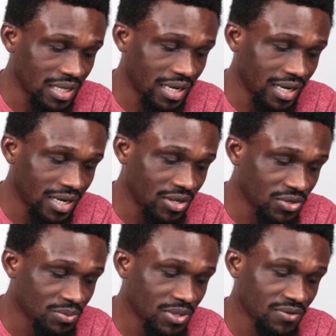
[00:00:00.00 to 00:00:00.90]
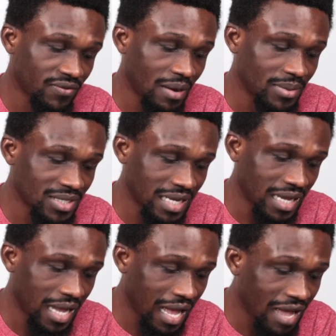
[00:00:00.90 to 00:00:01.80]
and those muscle fibers
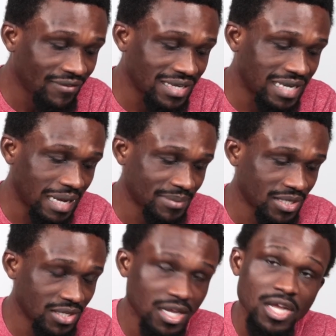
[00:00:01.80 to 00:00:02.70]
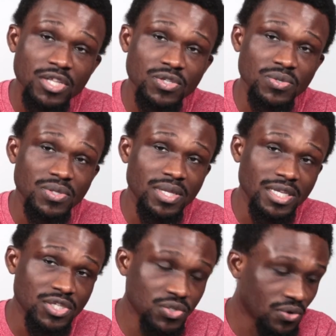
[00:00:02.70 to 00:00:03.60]
have adapted to
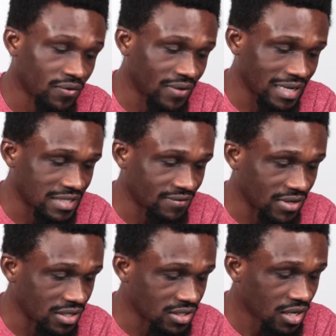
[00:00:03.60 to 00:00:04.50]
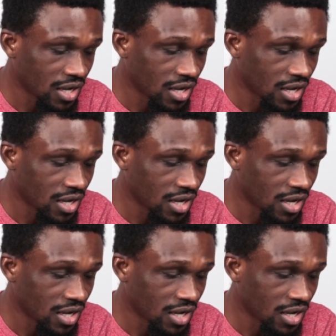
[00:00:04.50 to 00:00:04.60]
his sort of activities.